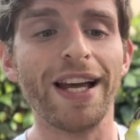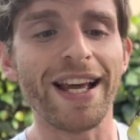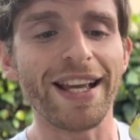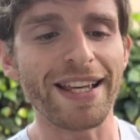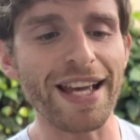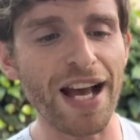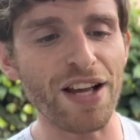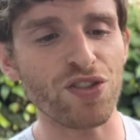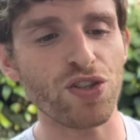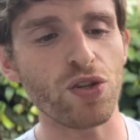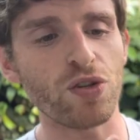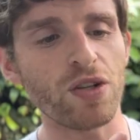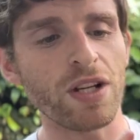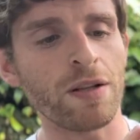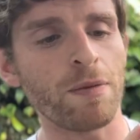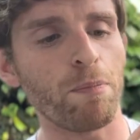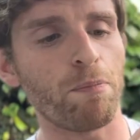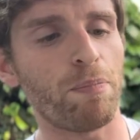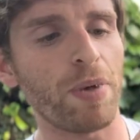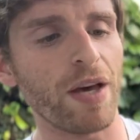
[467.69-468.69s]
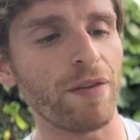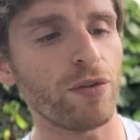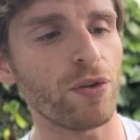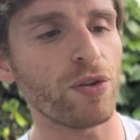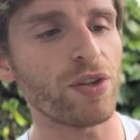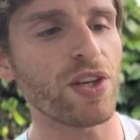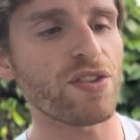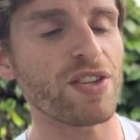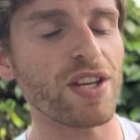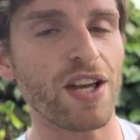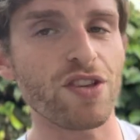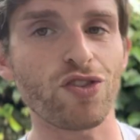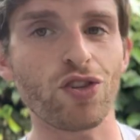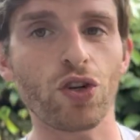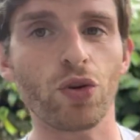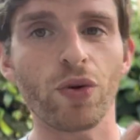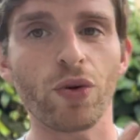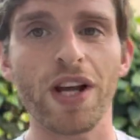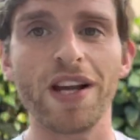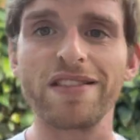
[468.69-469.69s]
yes, you didn't bevel this as
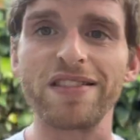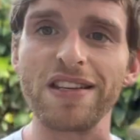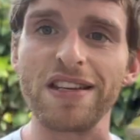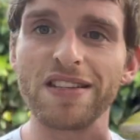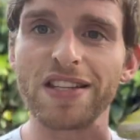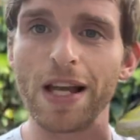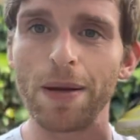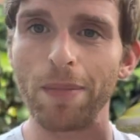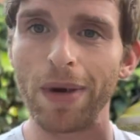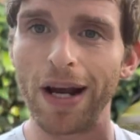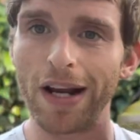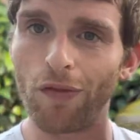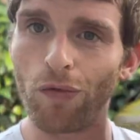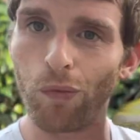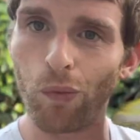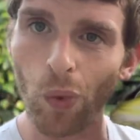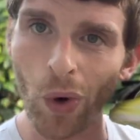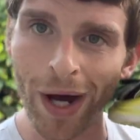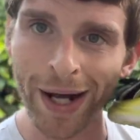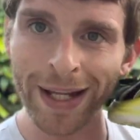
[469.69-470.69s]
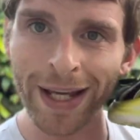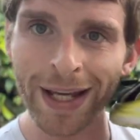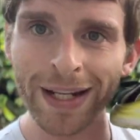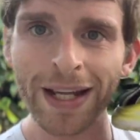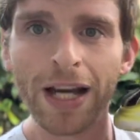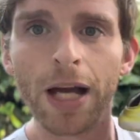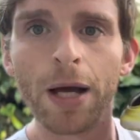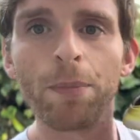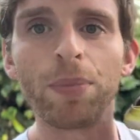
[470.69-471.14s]
crazy as I might have wanted,